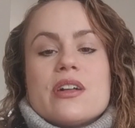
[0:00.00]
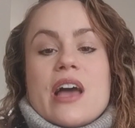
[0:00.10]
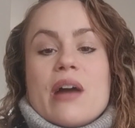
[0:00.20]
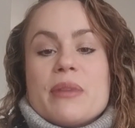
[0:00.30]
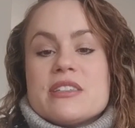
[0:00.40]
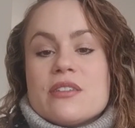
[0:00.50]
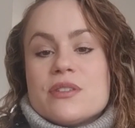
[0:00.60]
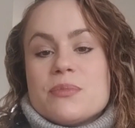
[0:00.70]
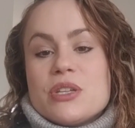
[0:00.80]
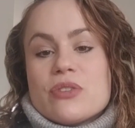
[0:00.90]
allow
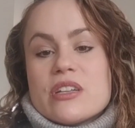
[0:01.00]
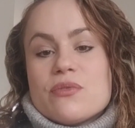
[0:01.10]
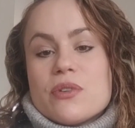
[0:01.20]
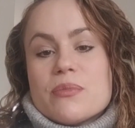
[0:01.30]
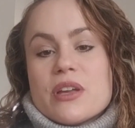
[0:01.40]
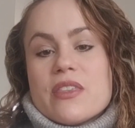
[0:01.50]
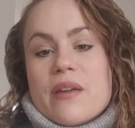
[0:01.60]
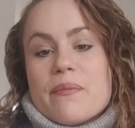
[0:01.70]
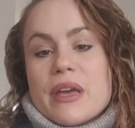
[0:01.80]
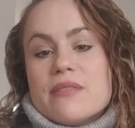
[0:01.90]
myself to be transformed, and
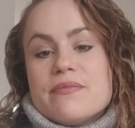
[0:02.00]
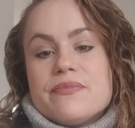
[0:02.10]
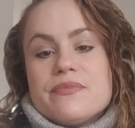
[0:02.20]
that meant